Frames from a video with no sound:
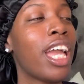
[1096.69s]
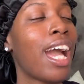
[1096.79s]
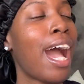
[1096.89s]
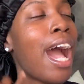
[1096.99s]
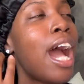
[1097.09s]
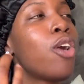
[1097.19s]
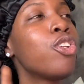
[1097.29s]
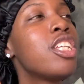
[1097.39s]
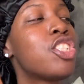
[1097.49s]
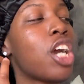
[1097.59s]

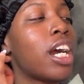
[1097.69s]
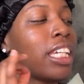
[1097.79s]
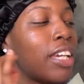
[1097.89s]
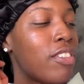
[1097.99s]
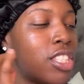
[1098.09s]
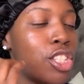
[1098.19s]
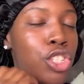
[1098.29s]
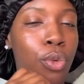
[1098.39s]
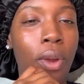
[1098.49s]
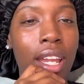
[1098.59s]
how did y'all give it to
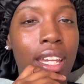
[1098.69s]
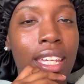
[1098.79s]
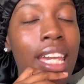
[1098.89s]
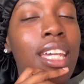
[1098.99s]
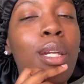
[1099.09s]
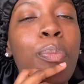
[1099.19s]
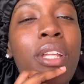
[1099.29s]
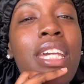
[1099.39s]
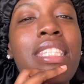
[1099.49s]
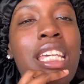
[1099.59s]
Sheree? Can you
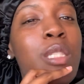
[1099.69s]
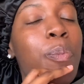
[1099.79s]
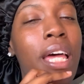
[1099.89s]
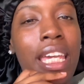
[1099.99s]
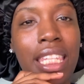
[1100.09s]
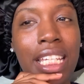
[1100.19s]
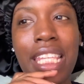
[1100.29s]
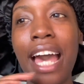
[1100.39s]
please explain this?